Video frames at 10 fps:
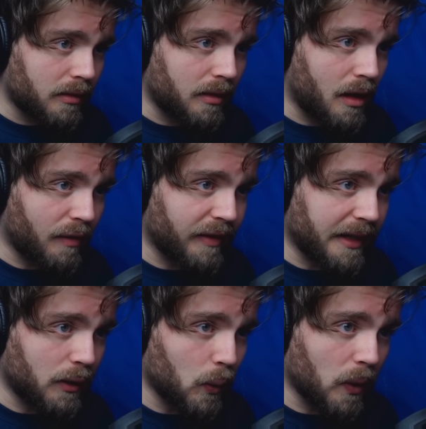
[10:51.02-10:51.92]

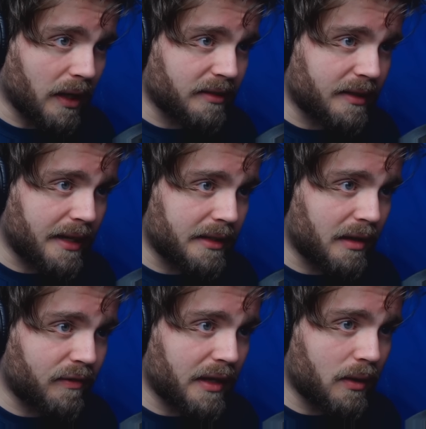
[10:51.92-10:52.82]
Nothing at all, I say.
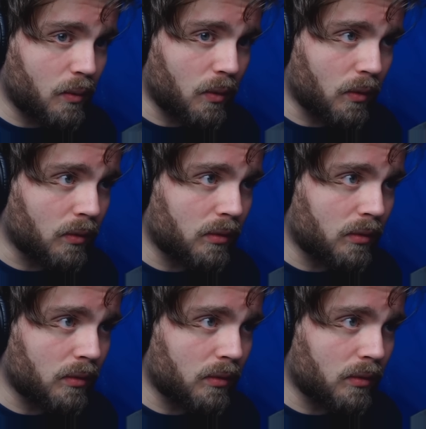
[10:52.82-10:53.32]
Nothing at all.